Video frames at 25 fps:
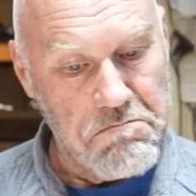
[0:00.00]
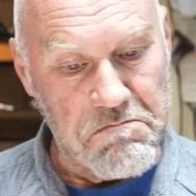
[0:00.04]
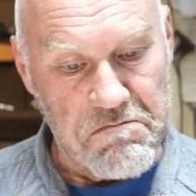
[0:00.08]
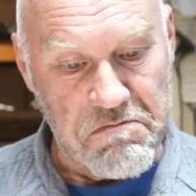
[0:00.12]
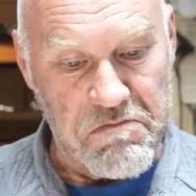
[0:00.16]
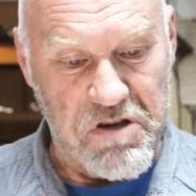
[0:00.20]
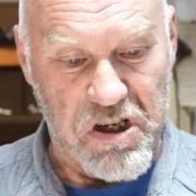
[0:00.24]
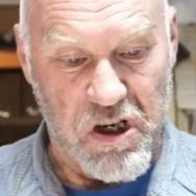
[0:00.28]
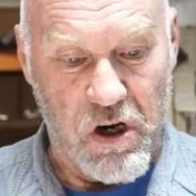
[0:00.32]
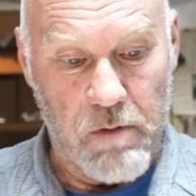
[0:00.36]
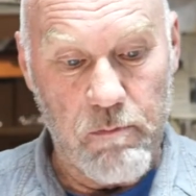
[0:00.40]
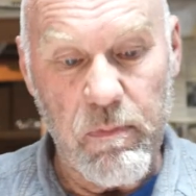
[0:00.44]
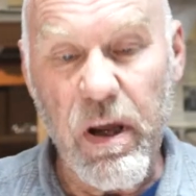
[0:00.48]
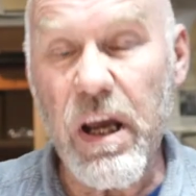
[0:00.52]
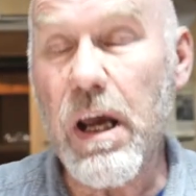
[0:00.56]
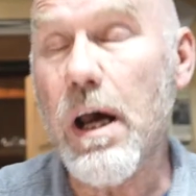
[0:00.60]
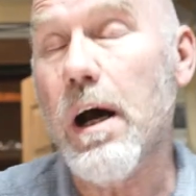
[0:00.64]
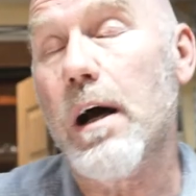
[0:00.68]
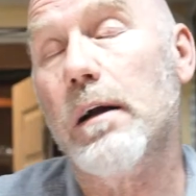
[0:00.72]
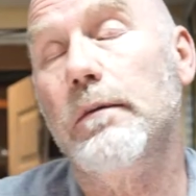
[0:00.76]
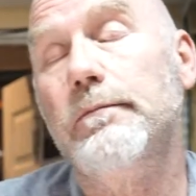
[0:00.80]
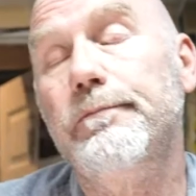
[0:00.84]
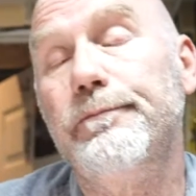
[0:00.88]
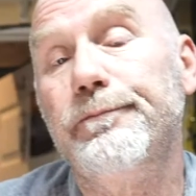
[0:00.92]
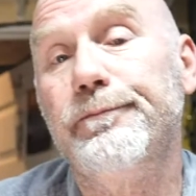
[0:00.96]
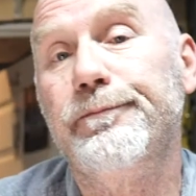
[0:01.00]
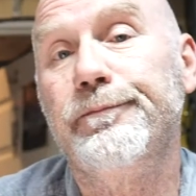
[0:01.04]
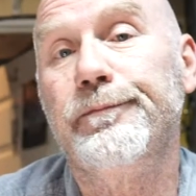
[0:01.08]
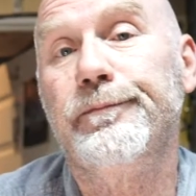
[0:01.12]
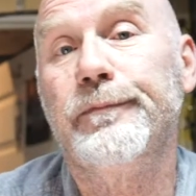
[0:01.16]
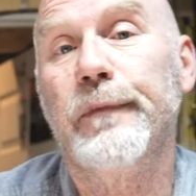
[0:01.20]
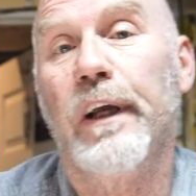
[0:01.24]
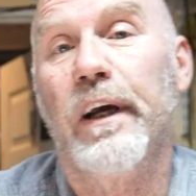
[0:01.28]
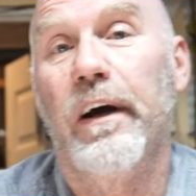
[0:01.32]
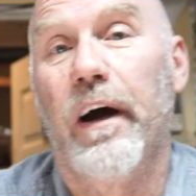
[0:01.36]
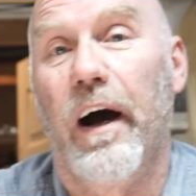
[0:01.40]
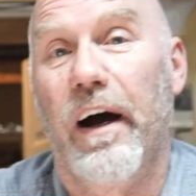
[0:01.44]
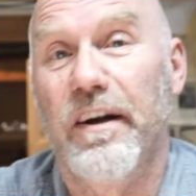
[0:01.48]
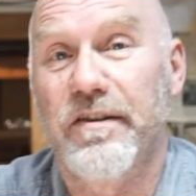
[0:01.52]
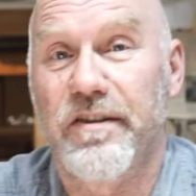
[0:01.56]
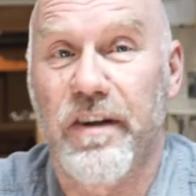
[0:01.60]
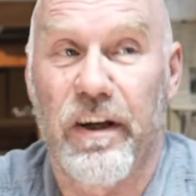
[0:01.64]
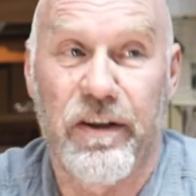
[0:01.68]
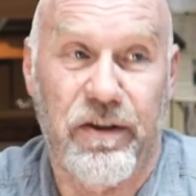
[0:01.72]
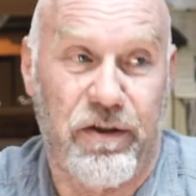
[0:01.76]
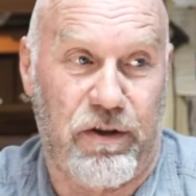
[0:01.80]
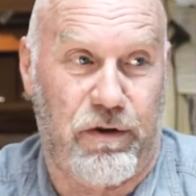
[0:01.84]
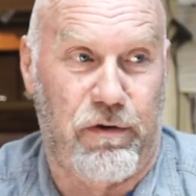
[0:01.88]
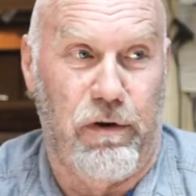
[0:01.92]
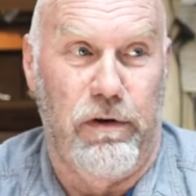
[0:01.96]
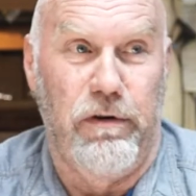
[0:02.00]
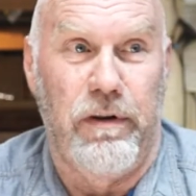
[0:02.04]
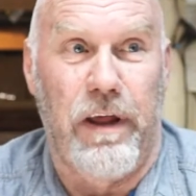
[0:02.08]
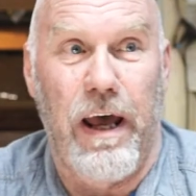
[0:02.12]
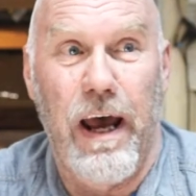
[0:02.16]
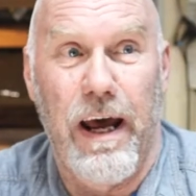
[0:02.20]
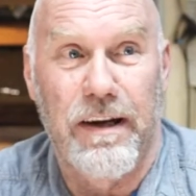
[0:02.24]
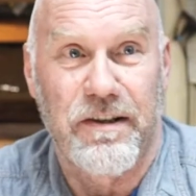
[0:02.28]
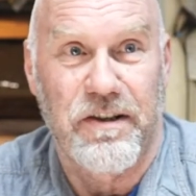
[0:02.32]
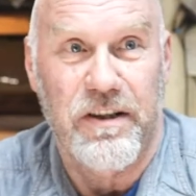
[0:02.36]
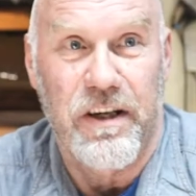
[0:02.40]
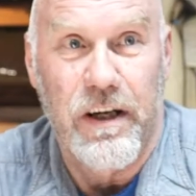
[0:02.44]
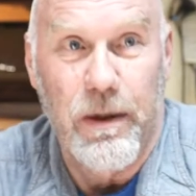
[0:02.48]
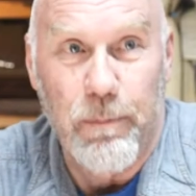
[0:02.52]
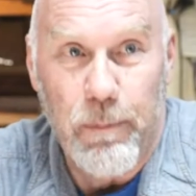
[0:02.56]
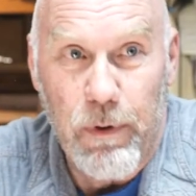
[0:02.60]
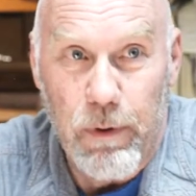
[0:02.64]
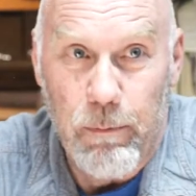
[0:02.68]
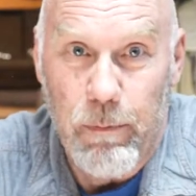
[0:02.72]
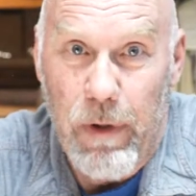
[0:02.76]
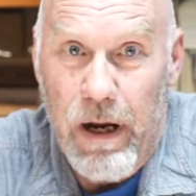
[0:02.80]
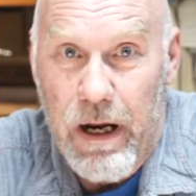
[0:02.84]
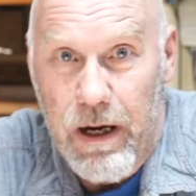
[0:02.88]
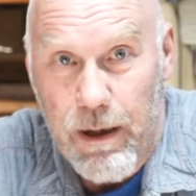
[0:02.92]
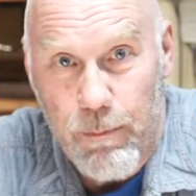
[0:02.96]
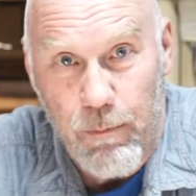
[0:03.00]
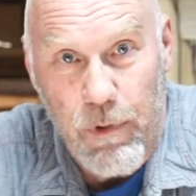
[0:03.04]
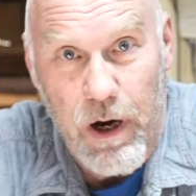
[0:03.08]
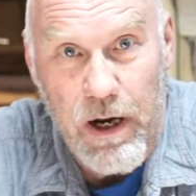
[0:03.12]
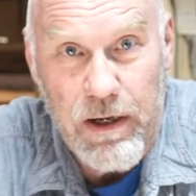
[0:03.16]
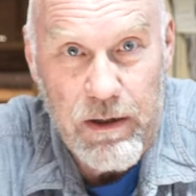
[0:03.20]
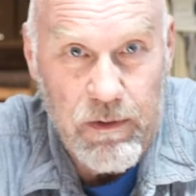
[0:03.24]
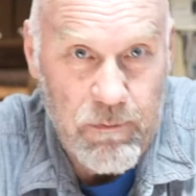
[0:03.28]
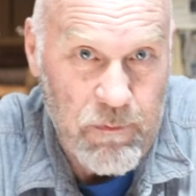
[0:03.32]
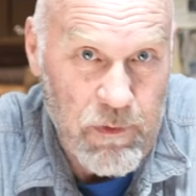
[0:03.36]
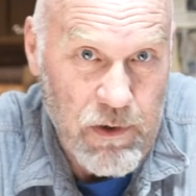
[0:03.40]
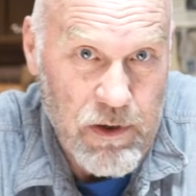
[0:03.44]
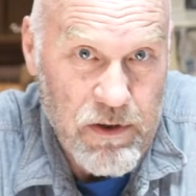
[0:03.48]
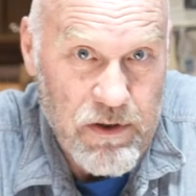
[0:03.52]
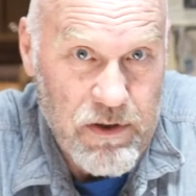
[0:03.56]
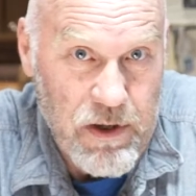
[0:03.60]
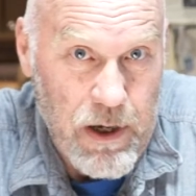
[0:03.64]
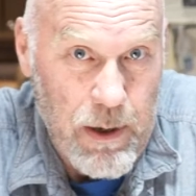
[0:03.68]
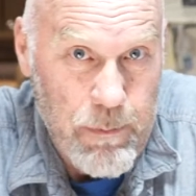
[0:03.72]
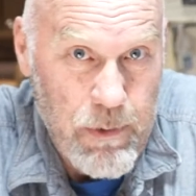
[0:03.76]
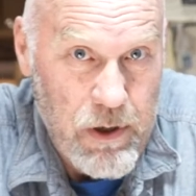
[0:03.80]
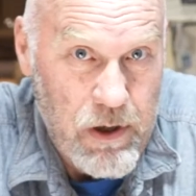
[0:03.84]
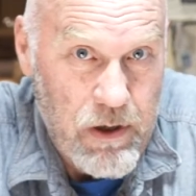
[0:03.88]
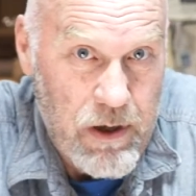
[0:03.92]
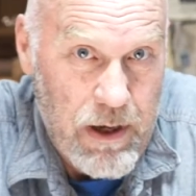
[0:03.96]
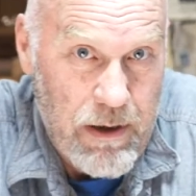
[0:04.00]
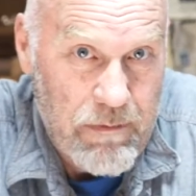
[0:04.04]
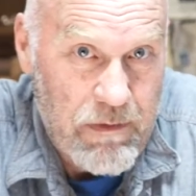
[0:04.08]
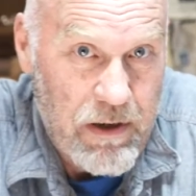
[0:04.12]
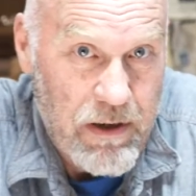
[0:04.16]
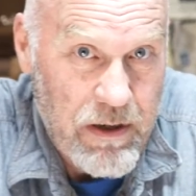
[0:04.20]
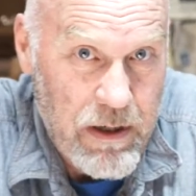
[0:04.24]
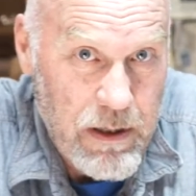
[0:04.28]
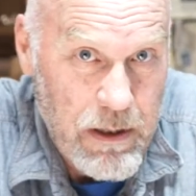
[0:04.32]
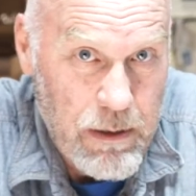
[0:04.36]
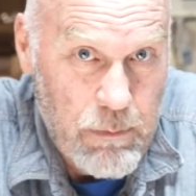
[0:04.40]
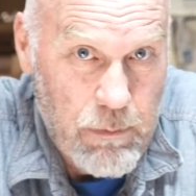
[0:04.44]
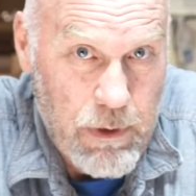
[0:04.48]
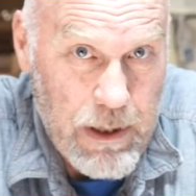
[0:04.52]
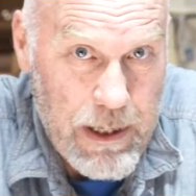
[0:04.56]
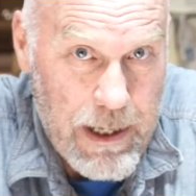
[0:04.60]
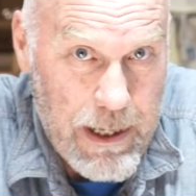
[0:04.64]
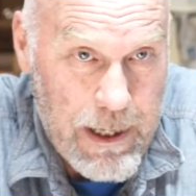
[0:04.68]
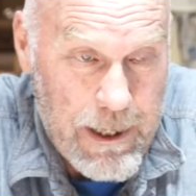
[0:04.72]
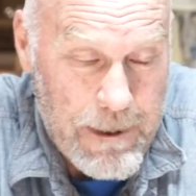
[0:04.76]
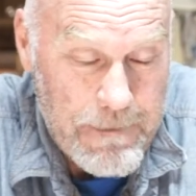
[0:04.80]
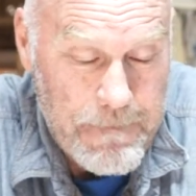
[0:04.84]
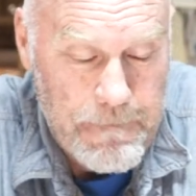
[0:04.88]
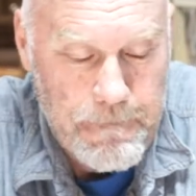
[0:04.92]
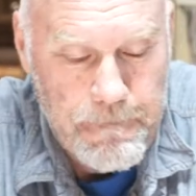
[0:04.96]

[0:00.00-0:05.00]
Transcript: So be it. I said, screw that, Skipper. Make them right the first time. You don't have to deal with that.